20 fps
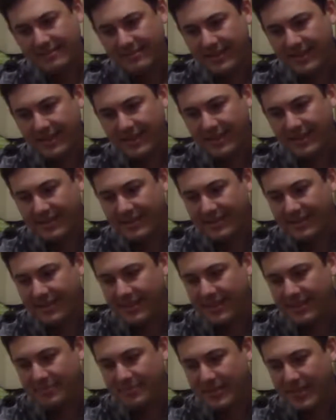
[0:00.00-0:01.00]
and
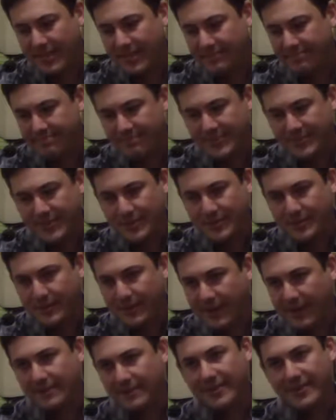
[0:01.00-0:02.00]
my two
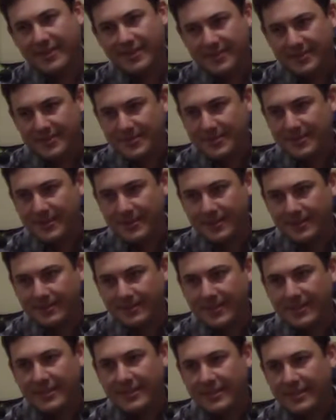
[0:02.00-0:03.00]
grandfathers are
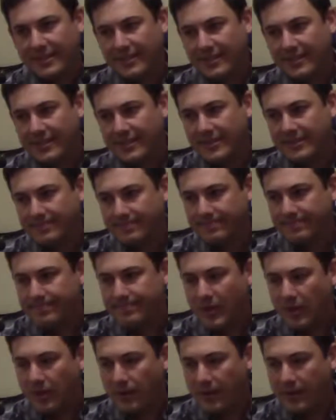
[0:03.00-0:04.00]

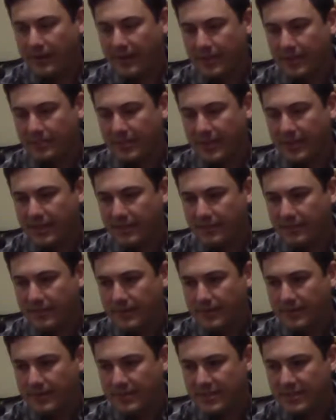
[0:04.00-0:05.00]
I think big
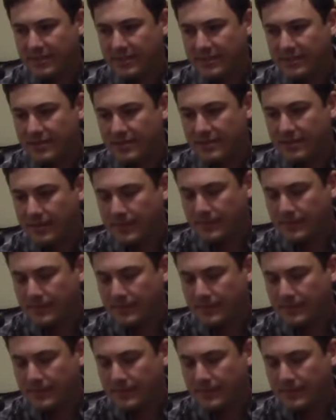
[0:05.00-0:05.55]
influences,